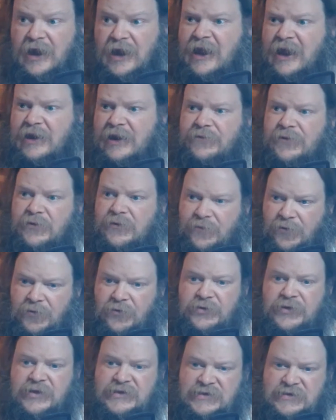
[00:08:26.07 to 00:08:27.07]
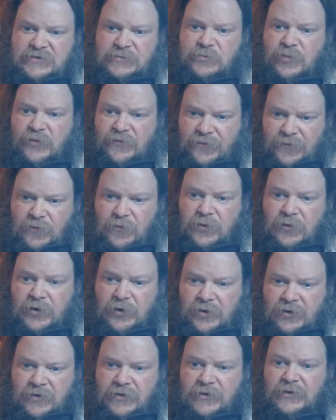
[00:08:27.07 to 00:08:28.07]
And if you've heard this
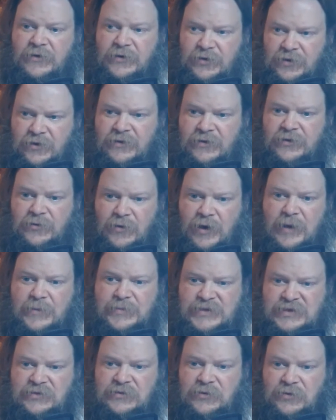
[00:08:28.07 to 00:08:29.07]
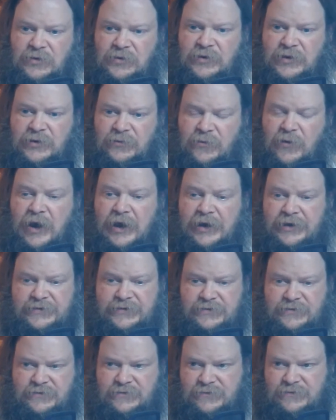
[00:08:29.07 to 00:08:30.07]
before, you're absolutely right.
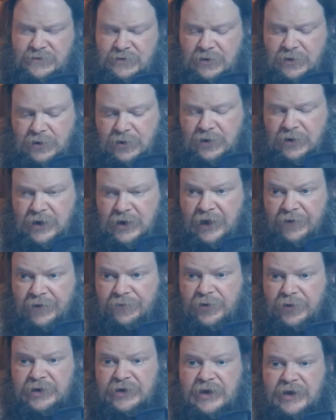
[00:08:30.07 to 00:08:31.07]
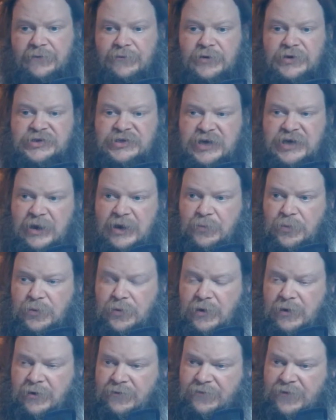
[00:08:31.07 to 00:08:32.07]
Every shape
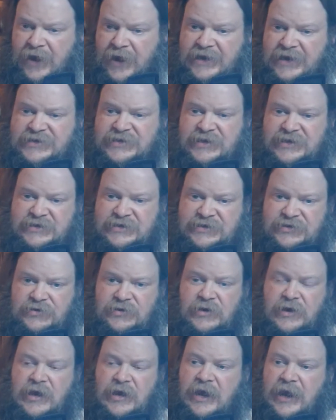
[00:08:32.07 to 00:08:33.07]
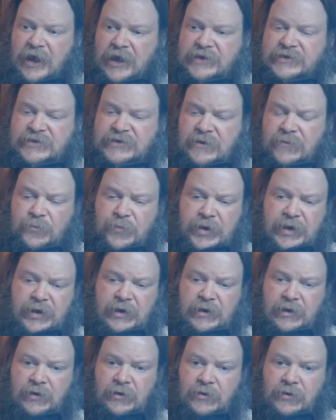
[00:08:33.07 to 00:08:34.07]
of essence ends up
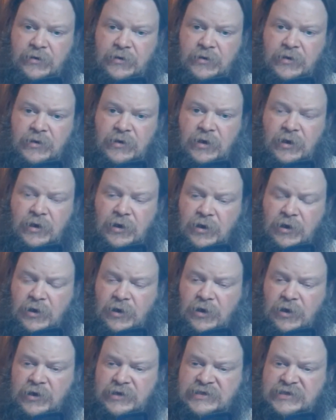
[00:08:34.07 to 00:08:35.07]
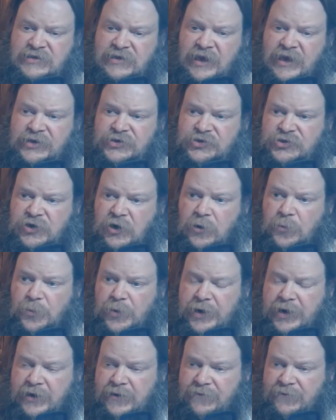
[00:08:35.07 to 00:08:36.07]
being a slight
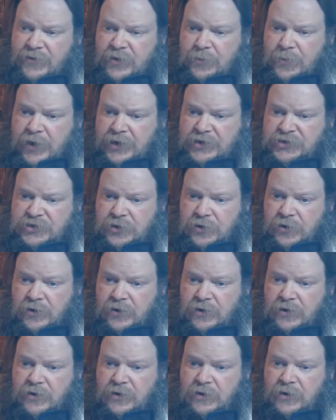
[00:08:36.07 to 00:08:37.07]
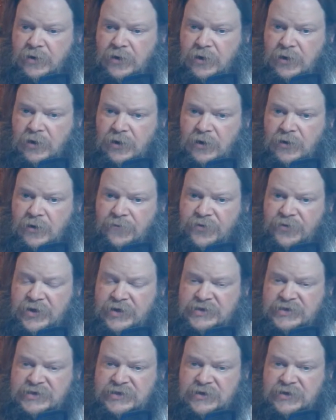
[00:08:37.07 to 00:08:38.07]
sharpening of the picture of
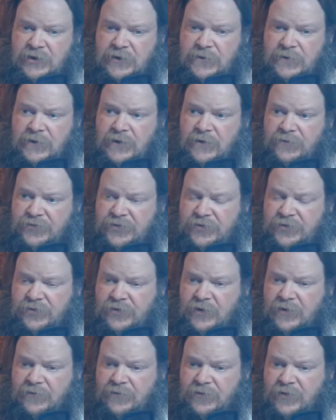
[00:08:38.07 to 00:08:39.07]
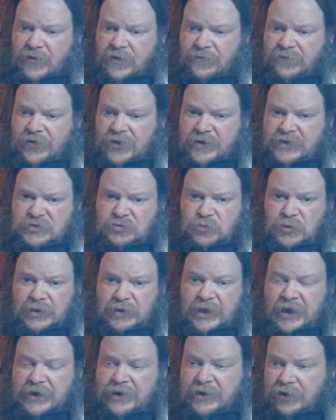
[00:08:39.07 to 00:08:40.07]
this of these
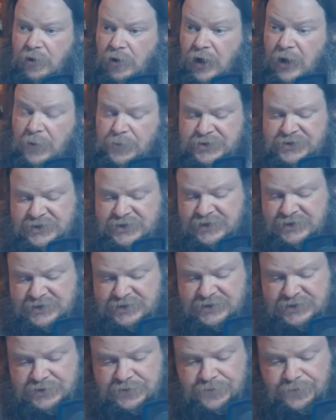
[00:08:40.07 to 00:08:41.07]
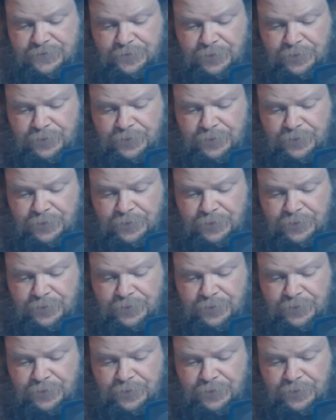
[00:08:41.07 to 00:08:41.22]
related opposites,